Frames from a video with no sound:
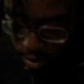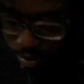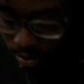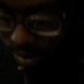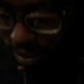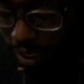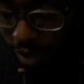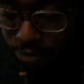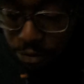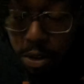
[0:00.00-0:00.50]

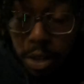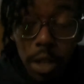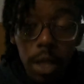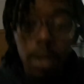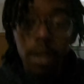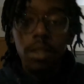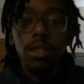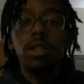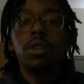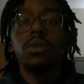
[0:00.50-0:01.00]
not for
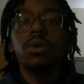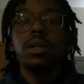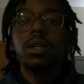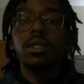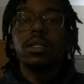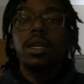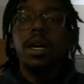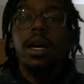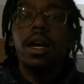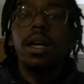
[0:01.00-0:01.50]
long though,
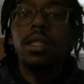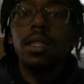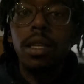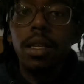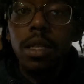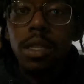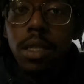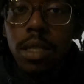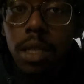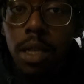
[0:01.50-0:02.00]
because I got
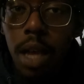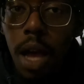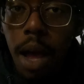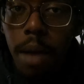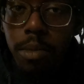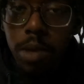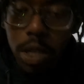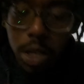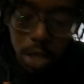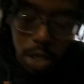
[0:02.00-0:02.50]
this
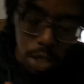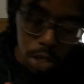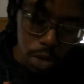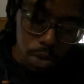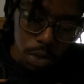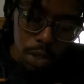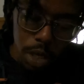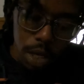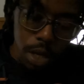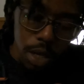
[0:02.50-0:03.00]
comedy show
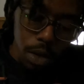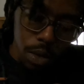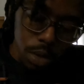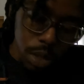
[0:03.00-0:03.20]
to go